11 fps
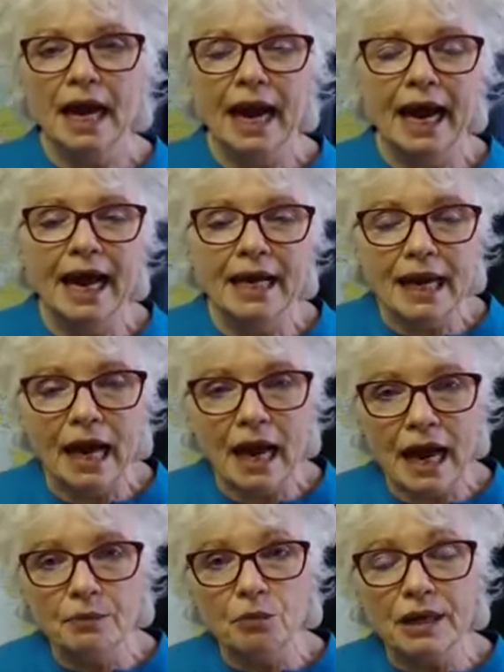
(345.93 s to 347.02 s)
And
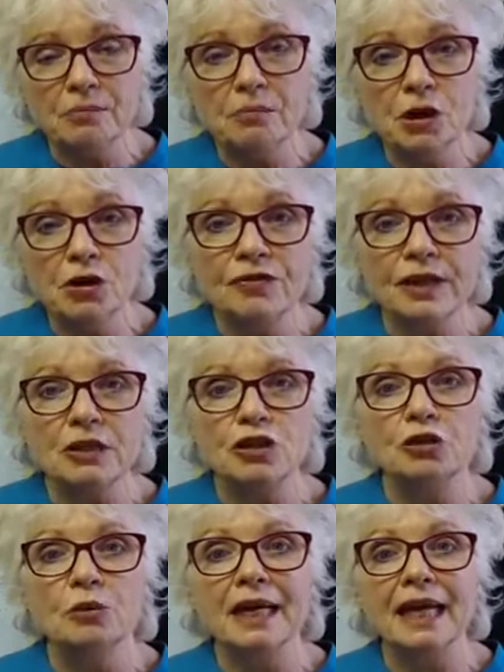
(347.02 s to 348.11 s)
we move
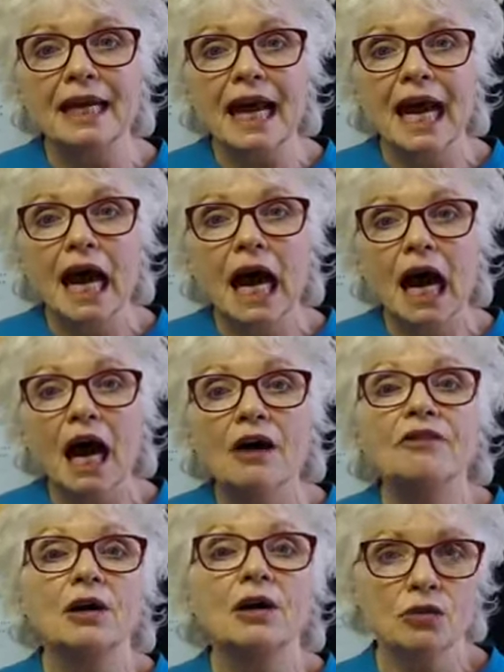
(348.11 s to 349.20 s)
into it of
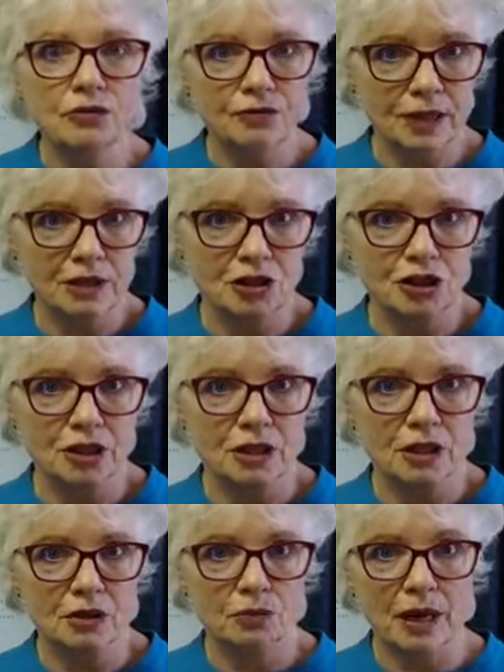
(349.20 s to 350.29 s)
our own volition,
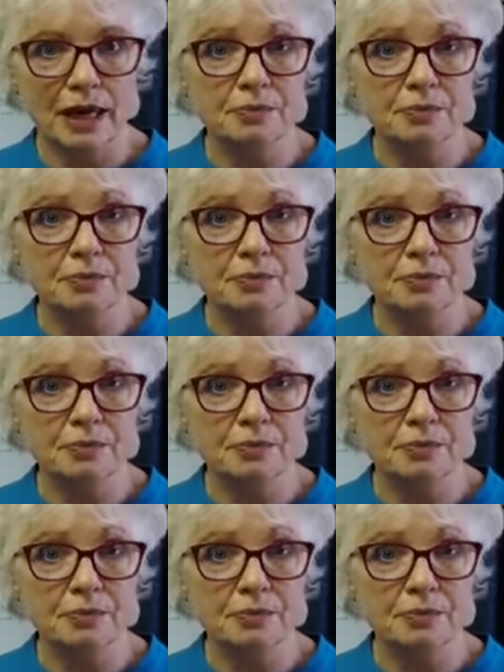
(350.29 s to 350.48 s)
right?